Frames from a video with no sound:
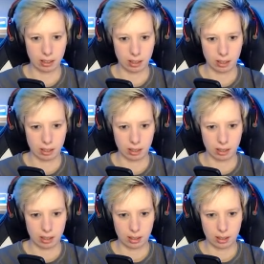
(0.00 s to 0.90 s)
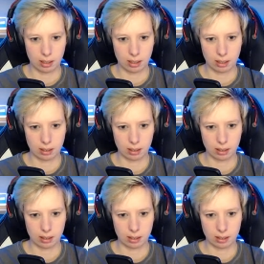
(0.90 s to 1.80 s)

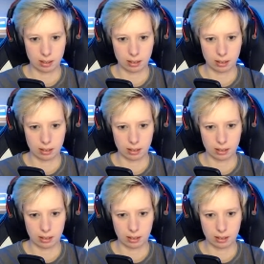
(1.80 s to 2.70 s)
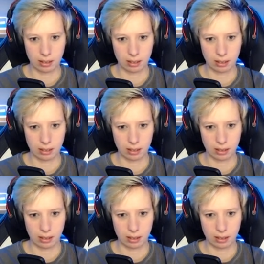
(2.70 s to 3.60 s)

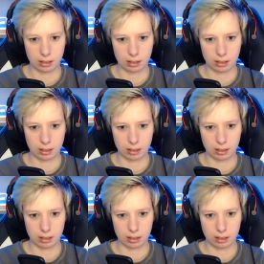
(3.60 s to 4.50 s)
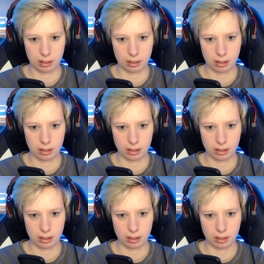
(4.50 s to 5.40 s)
(silence)